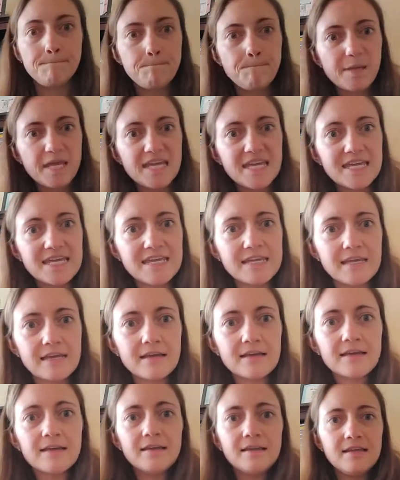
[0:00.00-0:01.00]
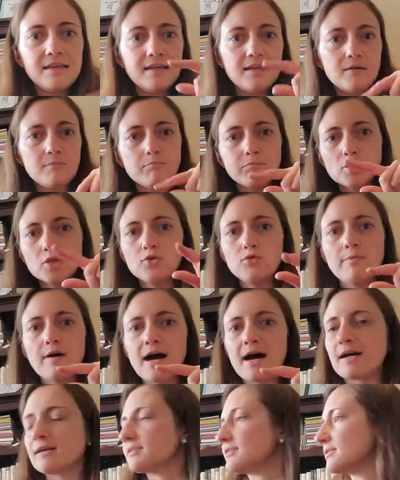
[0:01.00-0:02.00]
B in the blue
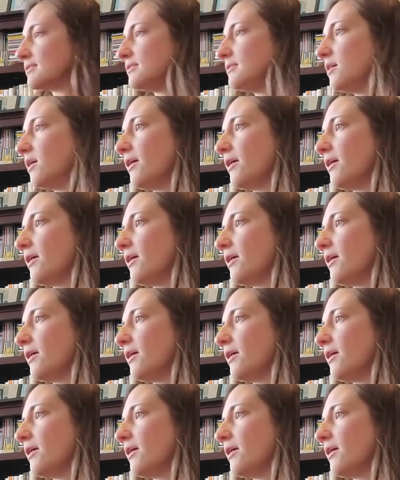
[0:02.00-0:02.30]
box.